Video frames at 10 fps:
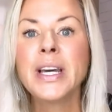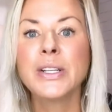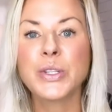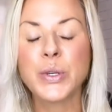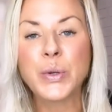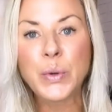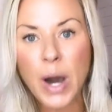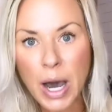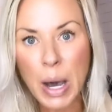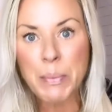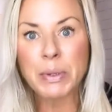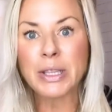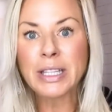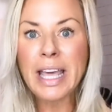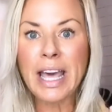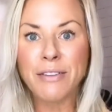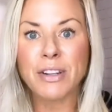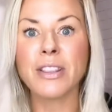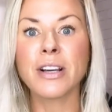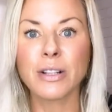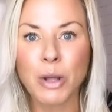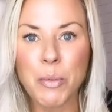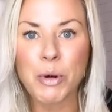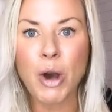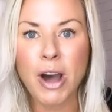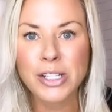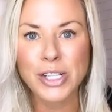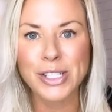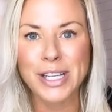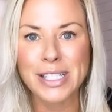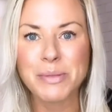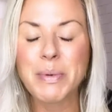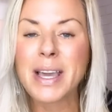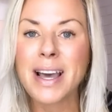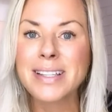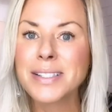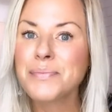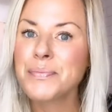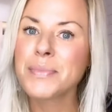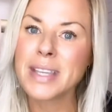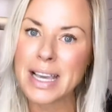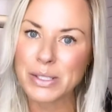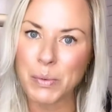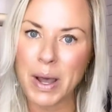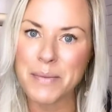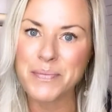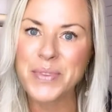to uplift the global consciousness, because guess what?